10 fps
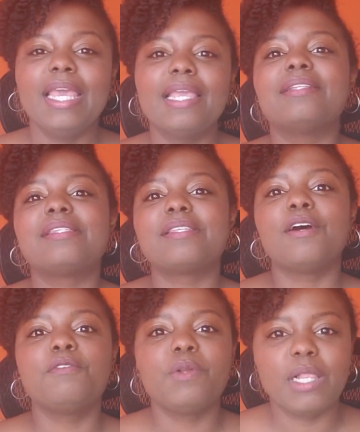It's
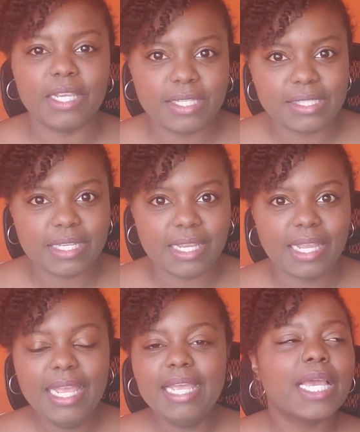
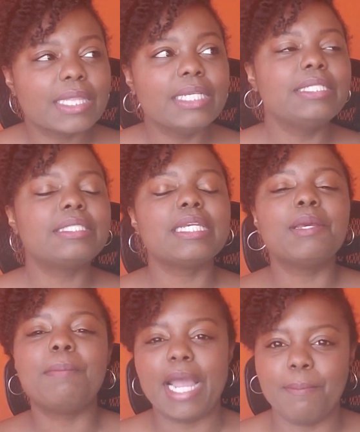self-cleansing, at least
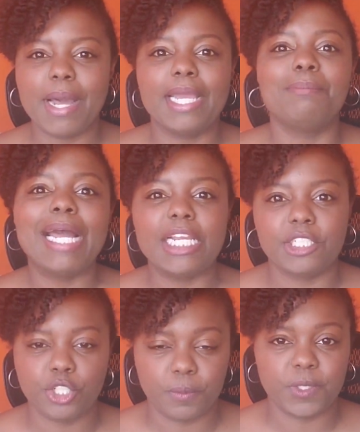in my mind, my
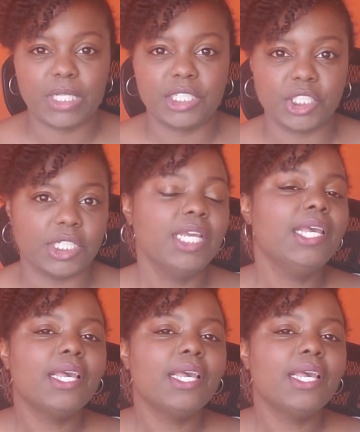interpretation.